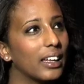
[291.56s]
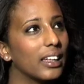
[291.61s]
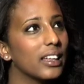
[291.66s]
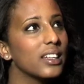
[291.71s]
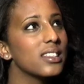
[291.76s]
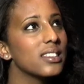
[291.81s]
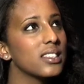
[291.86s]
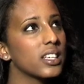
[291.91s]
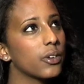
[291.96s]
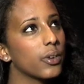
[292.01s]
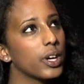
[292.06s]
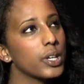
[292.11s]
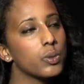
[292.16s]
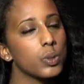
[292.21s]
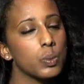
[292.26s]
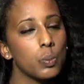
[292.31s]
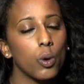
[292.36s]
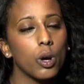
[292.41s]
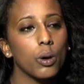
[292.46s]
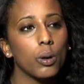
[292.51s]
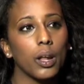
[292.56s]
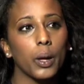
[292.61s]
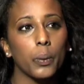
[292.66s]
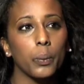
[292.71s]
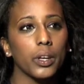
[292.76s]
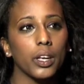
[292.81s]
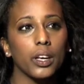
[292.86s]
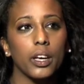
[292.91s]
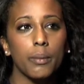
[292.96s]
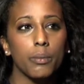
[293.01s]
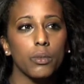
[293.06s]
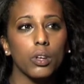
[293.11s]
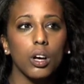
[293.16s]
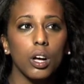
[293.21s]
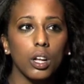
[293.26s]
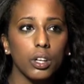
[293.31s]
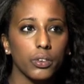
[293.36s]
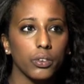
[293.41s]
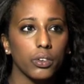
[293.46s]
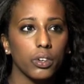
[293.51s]
Identity crisis was more like when it came to
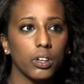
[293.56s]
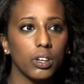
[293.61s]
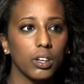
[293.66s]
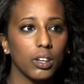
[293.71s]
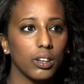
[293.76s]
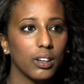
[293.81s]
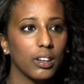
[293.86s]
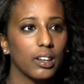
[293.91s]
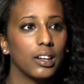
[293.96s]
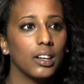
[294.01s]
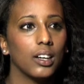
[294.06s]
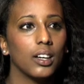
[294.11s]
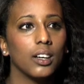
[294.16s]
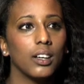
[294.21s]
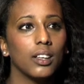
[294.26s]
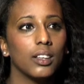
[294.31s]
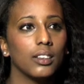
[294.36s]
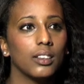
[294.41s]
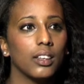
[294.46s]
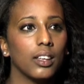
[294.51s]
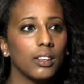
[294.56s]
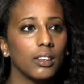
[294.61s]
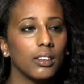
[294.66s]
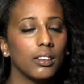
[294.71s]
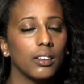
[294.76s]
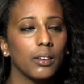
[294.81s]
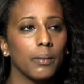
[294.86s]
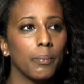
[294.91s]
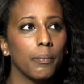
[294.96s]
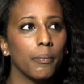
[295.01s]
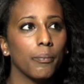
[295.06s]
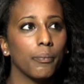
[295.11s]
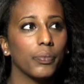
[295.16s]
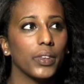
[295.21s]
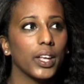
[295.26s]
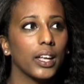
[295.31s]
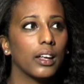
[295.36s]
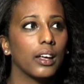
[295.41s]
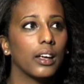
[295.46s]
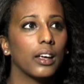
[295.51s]
culture.
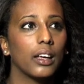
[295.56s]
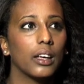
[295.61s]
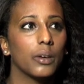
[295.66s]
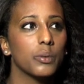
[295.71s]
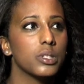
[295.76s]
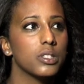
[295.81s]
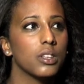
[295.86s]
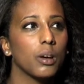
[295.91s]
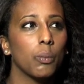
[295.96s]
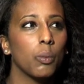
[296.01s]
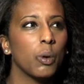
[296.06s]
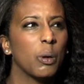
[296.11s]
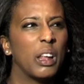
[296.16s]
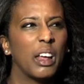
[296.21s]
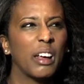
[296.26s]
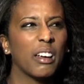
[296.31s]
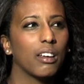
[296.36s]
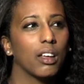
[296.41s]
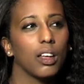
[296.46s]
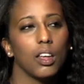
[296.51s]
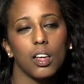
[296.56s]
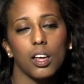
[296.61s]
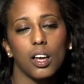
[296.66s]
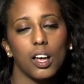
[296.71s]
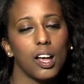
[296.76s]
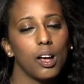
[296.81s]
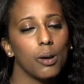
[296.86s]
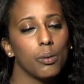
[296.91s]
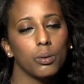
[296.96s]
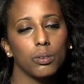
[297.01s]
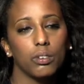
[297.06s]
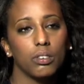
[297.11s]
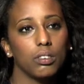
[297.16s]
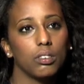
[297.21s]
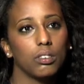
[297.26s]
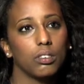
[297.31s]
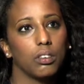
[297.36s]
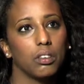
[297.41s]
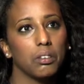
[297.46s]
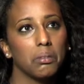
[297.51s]
It was not more like, I
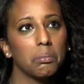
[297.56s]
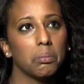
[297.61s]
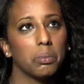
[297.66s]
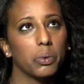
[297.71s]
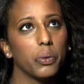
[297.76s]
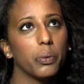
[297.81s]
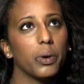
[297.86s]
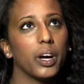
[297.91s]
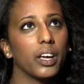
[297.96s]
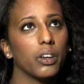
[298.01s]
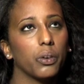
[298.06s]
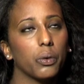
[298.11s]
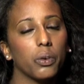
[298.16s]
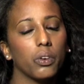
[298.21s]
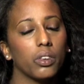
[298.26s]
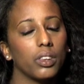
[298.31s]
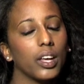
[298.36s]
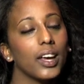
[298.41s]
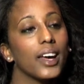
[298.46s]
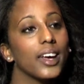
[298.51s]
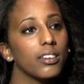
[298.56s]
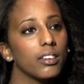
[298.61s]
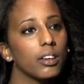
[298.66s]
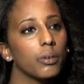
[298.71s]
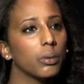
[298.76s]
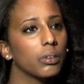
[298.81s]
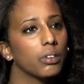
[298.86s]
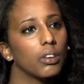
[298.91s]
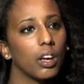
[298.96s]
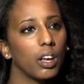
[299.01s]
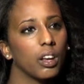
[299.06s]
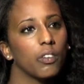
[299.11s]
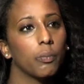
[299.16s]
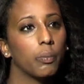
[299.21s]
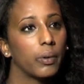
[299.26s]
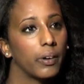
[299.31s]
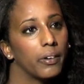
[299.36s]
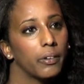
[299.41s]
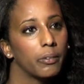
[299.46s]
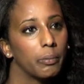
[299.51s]
was quite early age, I was kind of
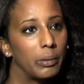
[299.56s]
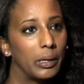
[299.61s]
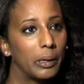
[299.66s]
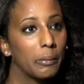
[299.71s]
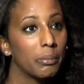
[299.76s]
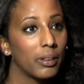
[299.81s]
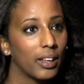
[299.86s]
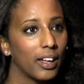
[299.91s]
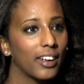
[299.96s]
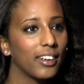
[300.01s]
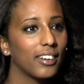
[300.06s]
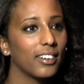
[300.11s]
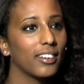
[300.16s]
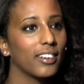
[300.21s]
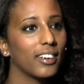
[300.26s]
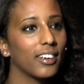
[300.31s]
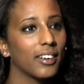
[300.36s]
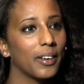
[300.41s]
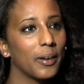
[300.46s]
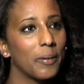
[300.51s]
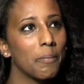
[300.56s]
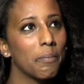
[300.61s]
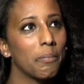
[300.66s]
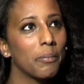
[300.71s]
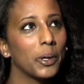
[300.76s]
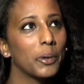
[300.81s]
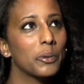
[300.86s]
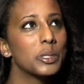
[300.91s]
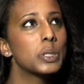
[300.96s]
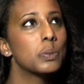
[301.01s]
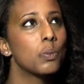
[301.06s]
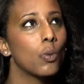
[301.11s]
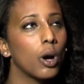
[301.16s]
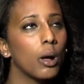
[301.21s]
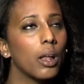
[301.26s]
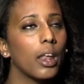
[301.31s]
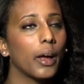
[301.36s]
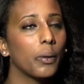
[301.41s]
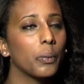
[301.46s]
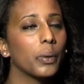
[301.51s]
proud of being black, but it was
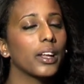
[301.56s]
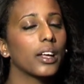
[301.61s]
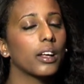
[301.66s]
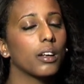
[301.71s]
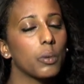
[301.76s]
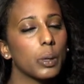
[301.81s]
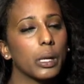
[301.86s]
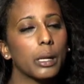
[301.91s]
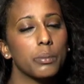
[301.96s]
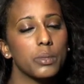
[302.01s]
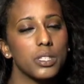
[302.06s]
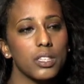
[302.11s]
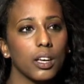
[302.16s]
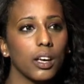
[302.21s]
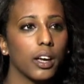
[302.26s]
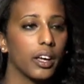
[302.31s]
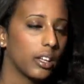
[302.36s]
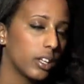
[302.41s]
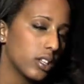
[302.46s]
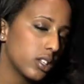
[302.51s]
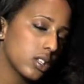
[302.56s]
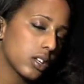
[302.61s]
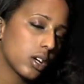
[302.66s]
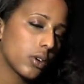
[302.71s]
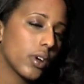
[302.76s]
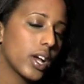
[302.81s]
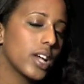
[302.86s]
more like when I'm saying identity